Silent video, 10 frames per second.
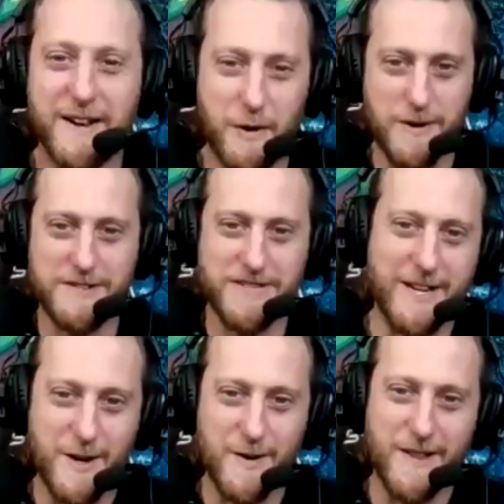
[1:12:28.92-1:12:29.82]
like cords
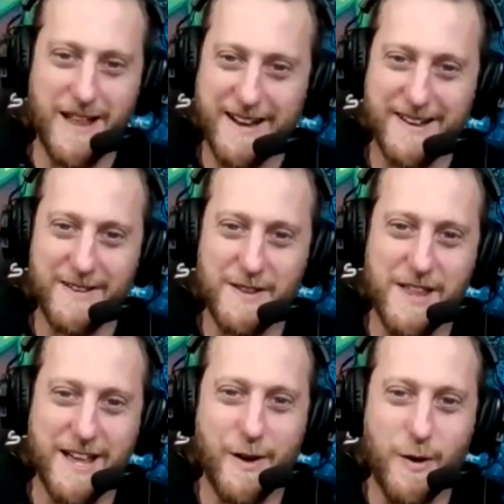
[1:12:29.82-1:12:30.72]
that go like
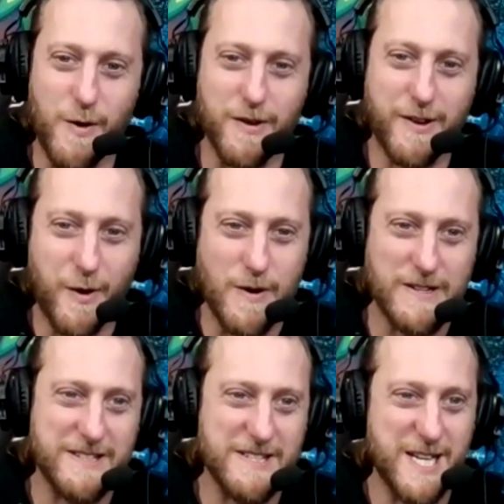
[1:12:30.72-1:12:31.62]
like a whole
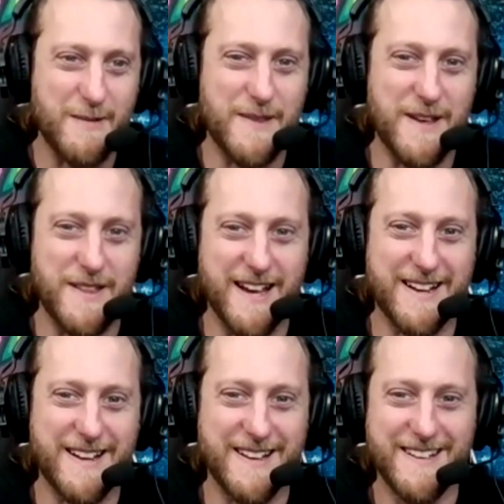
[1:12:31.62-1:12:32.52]
cord system that
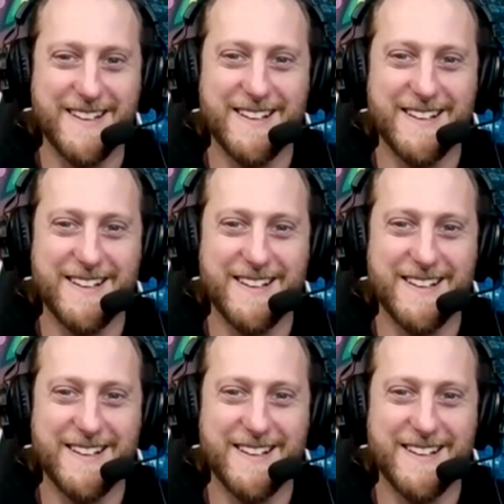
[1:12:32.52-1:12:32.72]
like